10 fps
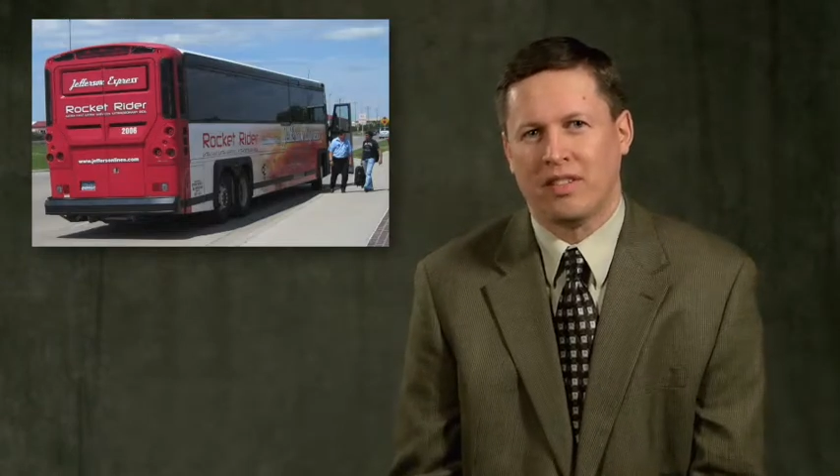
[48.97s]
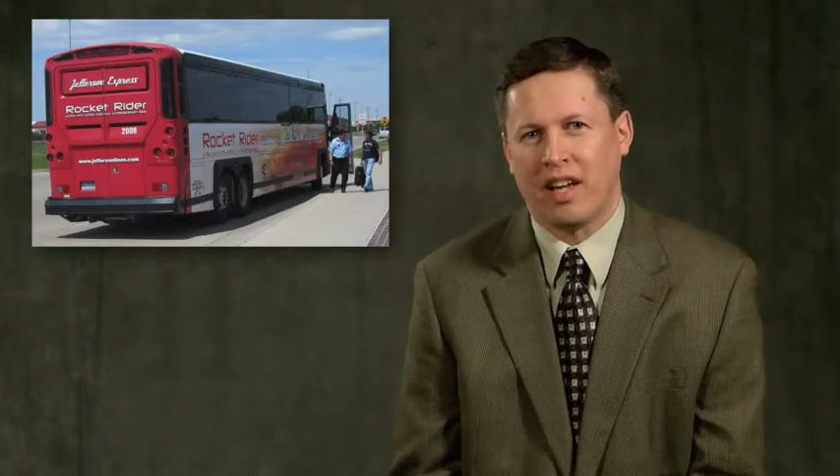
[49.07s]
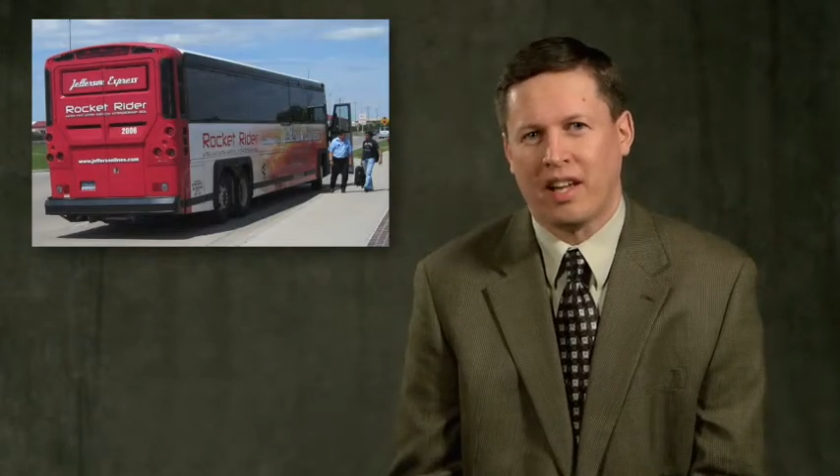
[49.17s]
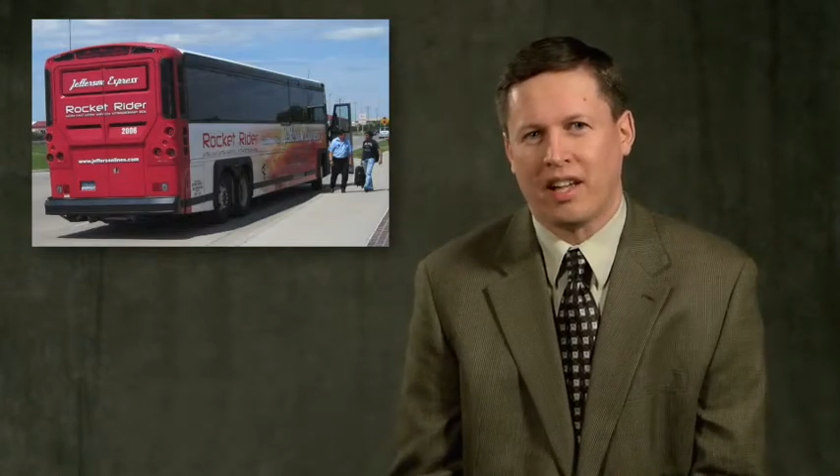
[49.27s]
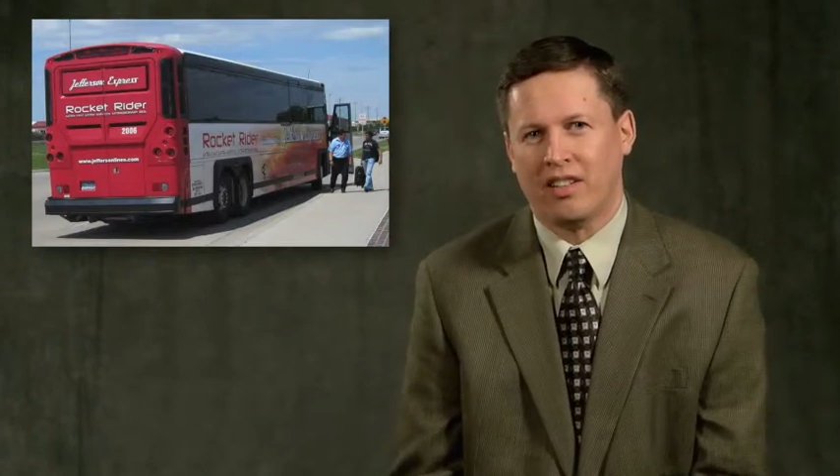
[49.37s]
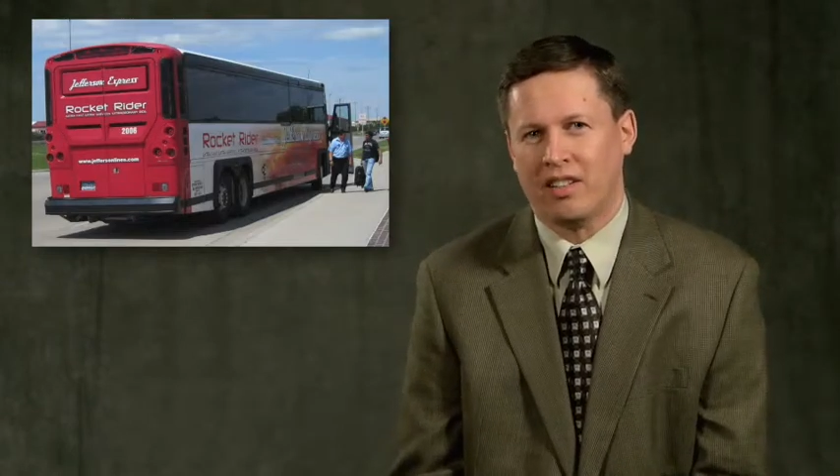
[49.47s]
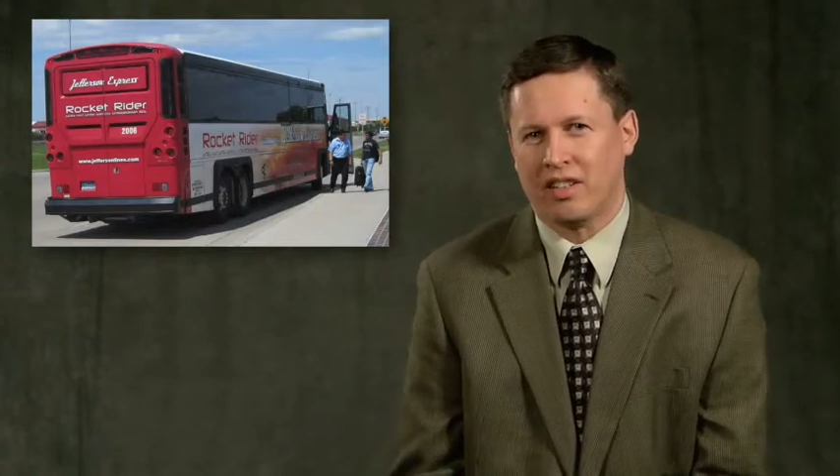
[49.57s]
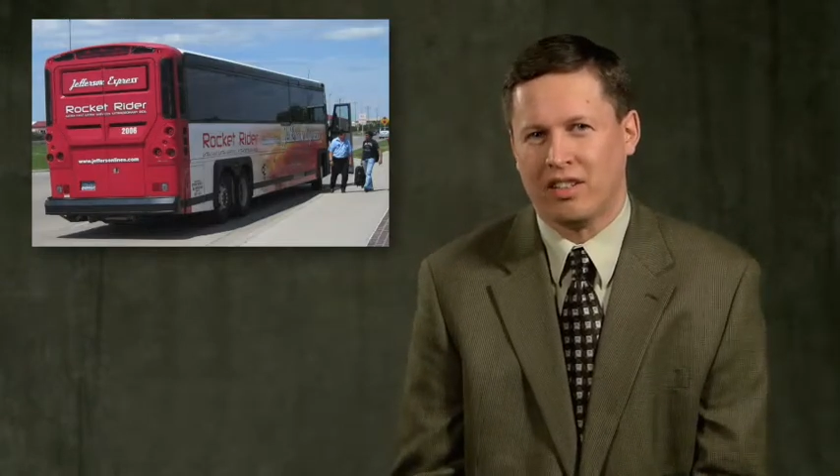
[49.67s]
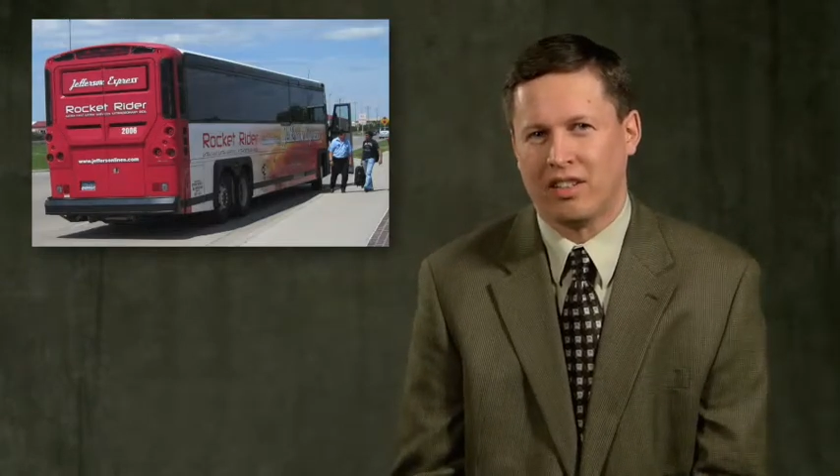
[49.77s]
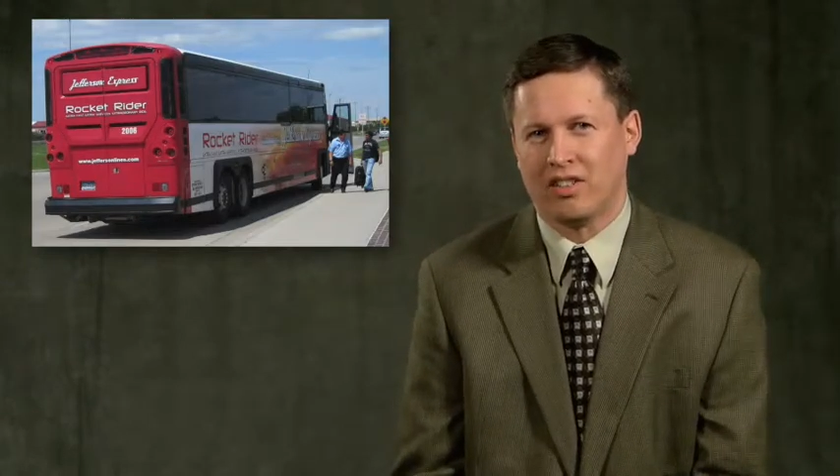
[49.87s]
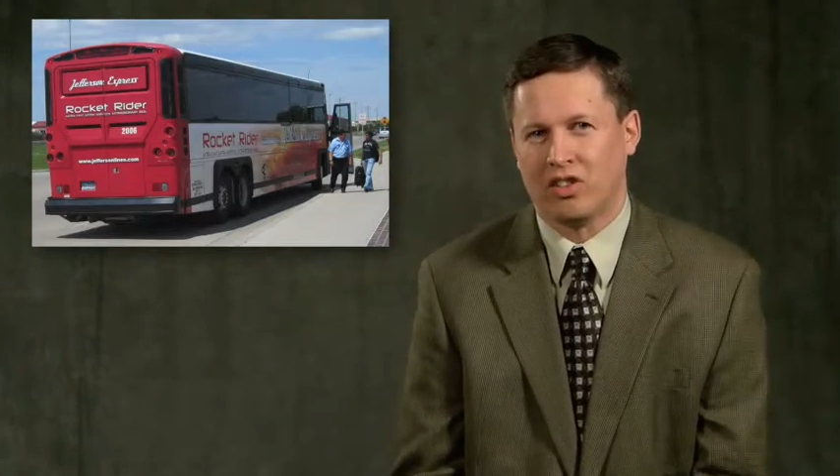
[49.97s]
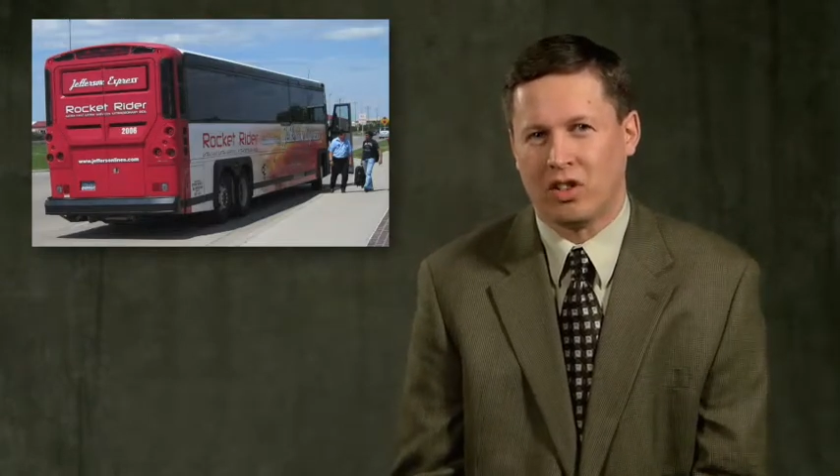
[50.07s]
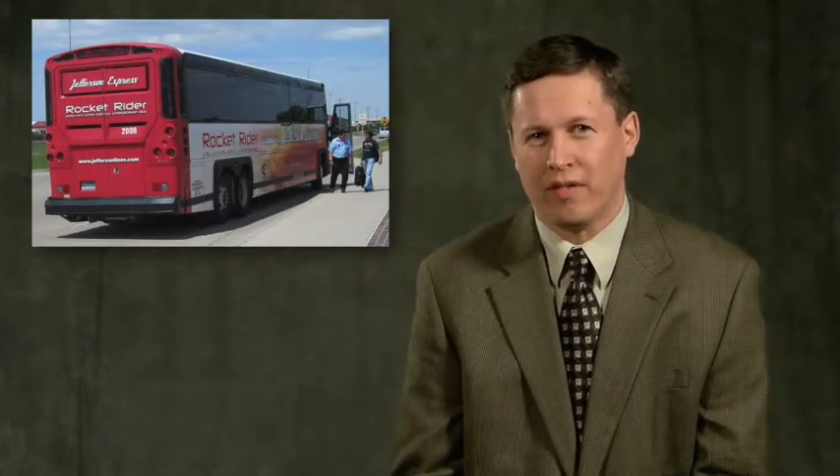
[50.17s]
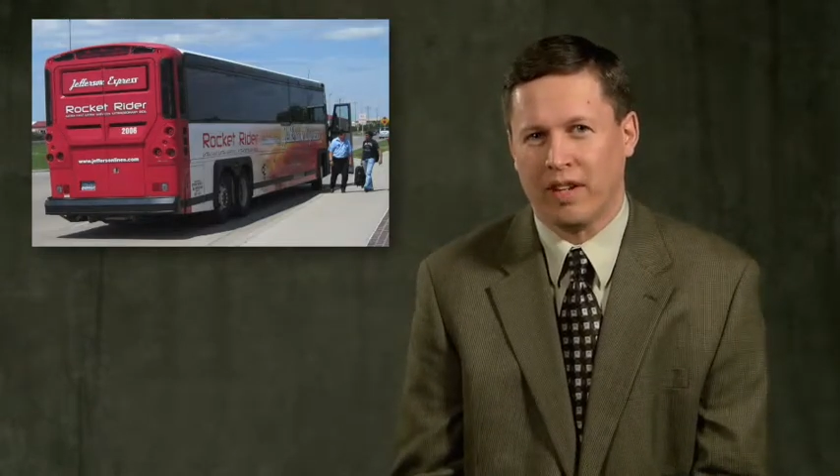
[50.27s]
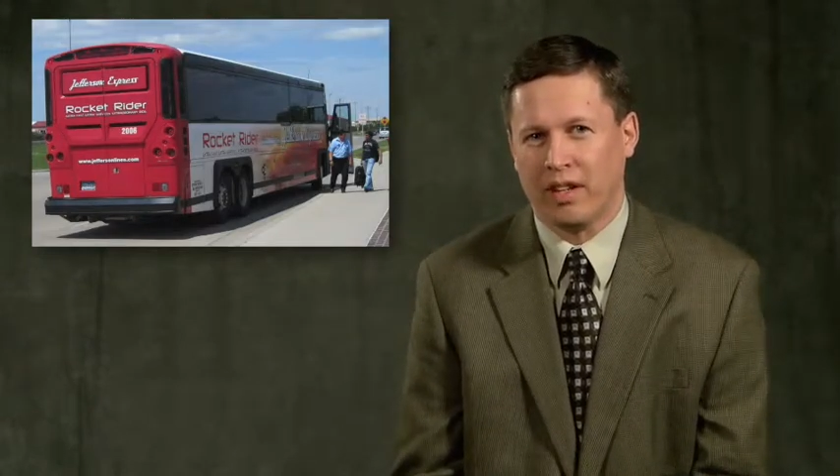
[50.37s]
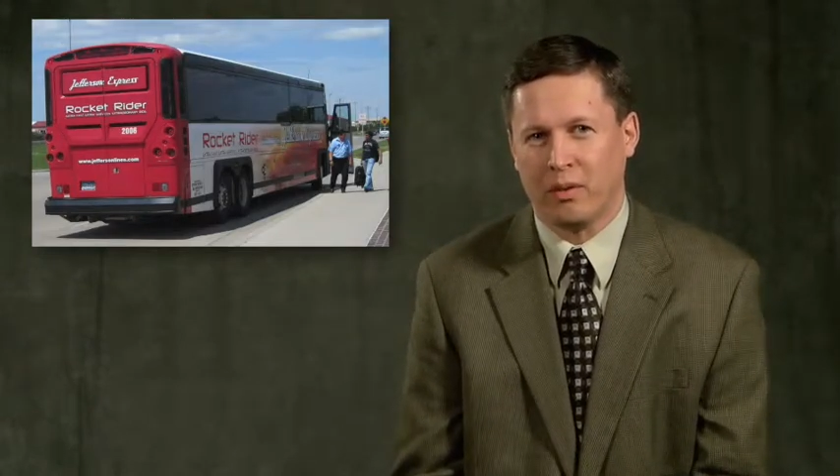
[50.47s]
I conducted a survey.